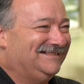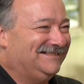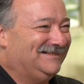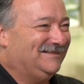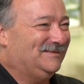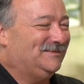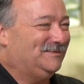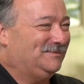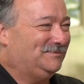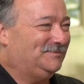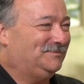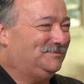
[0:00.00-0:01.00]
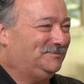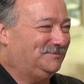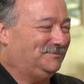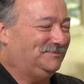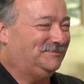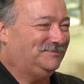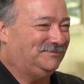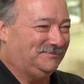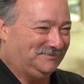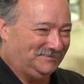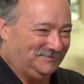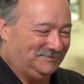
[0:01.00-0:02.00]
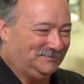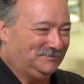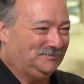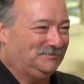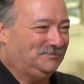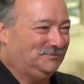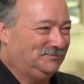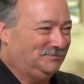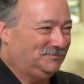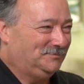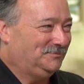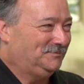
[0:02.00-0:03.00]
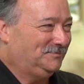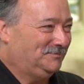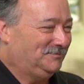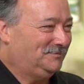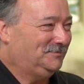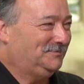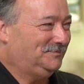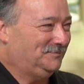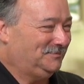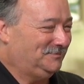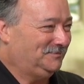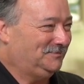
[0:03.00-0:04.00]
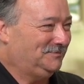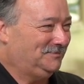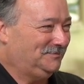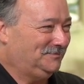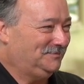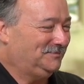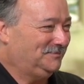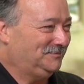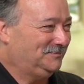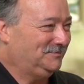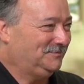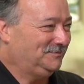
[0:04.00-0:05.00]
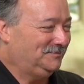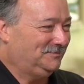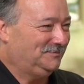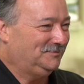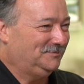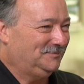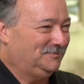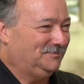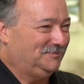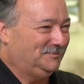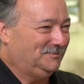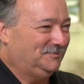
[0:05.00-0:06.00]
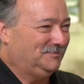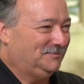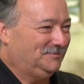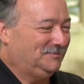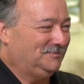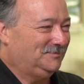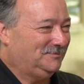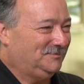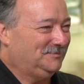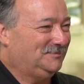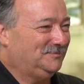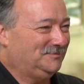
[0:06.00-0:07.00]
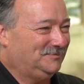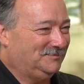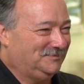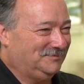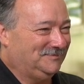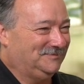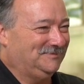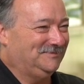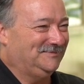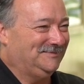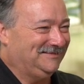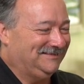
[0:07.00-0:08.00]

This person isn't speaking.